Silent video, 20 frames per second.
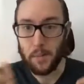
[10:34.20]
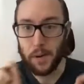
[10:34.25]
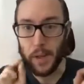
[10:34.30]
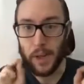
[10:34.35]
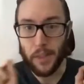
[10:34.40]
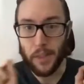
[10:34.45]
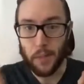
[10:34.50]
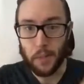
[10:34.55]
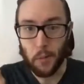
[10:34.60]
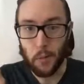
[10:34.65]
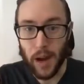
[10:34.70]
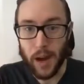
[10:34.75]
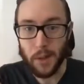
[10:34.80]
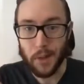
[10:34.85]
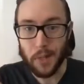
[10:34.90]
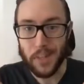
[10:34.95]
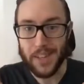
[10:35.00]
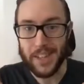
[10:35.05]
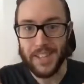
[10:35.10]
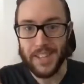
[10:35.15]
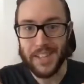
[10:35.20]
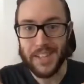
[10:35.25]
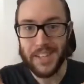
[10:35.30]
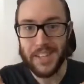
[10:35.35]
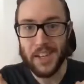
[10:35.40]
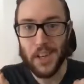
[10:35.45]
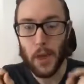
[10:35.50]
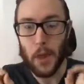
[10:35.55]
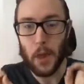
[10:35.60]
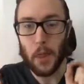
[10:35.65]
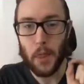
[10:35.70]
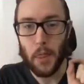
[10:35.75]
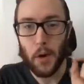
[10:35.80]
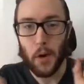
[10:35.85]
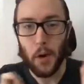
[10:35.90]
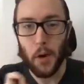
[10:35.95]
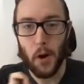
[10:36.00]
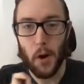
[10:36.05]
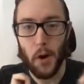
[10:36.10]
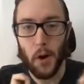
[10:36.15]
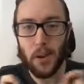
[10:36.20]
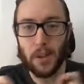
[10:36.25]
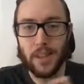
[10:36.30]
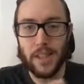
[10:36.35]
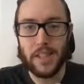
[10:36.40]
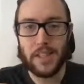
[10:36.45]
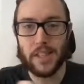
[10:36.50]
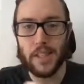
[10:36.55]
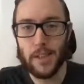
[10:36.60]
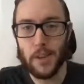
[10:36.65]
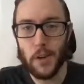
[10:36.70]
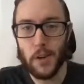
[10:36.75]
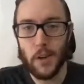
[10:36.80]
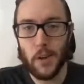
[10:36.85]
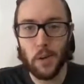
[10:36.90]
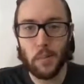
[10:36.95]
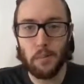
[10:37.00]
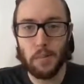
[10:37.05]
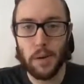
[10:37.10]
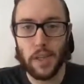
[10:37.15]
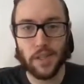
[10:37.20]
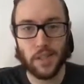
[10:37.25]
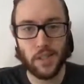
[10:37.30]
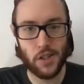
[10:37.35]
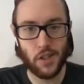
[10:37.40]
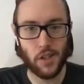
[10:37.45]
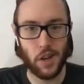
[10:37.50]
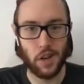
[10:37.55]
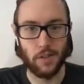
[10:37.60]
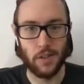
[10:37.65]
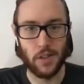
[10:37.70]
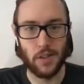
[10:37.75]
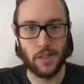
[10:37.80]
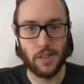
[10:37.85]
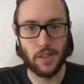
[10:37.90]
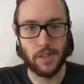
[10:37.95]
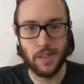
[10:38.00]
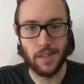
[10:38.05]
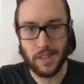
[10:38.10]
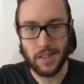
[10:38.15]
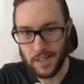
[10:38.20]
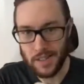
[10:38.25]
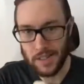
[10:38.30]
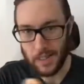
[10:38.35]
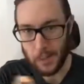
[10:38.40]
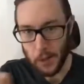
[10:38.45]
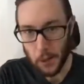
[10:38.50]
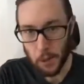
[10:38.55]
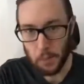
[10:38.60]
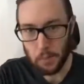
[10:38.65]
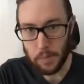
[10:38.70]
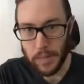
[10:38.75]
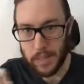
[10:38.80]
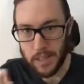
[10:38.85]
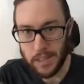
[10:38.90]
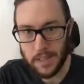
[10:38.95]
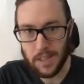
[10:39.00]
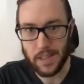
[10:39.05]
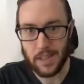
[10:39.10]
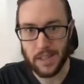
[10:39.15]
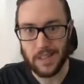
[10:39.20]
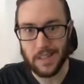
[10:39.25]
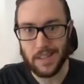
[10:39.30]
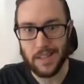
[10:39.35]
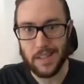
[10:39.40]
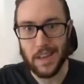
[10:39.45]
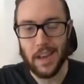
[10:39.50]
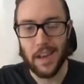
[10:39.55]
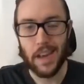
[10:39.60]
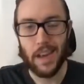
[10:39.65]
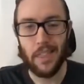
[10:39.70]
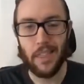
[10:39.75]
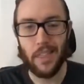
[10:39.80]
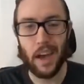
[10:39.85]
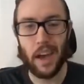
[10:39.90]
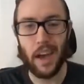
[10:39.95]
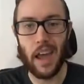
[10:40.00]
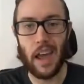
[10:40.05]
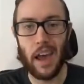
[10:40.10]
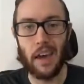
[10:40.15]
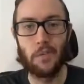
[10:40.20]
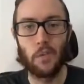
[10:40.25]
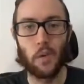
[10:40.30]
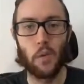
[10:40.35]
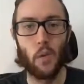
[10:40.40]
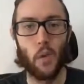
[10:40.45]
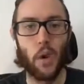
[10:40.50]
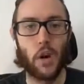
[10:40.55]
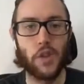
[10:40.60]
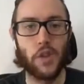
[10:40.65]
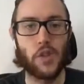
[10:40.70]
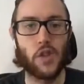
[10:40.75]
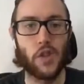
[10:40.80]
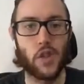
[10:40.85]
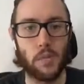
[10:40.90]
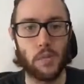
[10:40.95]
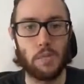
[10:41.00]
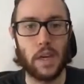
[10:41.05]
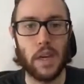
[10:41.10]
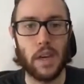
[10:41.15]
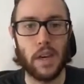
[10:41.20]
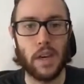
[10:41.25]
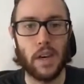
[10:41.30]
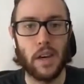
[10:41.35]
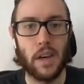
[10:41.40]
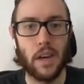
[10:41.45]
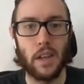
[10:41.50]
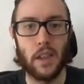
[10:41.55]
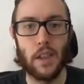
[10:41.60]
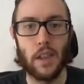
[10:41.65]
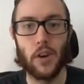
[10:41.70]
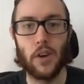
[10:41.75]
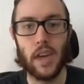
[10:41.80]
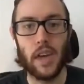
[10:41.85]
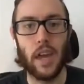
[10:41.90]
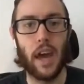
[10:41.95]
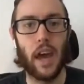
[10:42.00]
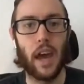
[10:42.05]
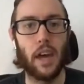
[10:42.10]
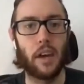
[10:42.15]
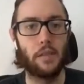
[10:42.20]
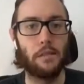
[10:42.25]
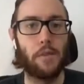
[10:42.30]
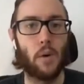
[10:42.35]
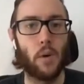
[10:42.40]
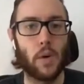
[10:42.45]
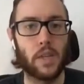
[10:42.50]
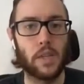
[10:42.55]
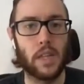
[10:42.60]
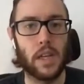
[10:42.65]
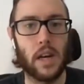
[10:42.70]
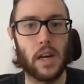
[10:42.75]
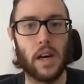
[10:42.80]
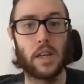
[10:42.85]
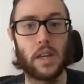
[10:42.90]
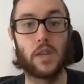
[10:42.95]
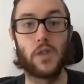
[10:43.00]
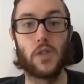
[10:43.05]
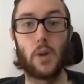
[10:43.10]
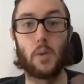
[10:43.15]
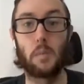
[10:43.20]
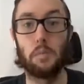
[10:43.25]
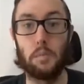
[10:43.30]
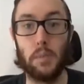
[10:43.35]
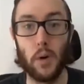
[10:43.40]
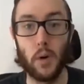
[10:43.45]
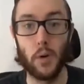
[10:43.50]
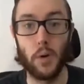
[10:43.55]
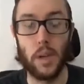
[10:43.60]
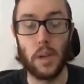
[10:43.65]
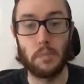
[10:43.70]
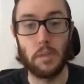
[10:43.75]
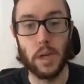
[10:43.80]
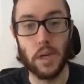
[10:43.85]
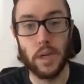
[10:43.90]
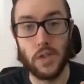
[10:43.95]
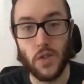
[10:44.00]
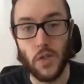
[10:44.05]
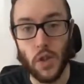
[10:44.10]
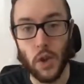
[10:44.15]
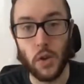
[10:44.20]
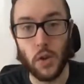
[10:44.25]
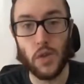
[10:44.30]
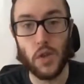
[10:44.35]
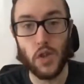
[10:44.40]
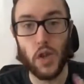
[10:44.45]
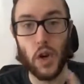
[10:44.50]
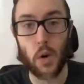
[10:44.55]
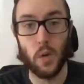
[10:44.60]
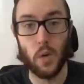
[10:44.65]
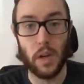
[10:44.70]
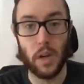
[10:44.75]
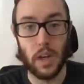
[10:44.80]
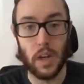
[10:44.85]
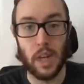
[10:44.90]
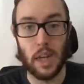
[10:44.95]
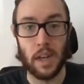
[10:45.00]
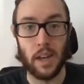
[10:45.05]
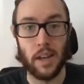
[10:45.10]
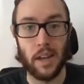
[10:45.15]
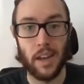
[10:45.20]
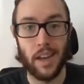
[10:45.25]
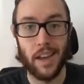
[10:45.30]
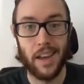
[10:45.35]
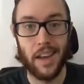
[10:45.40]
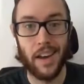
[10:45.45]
but throughout this, there are these little picks and shovels, these little pieces that everyone should be looking at and focusing on to start building because those don't need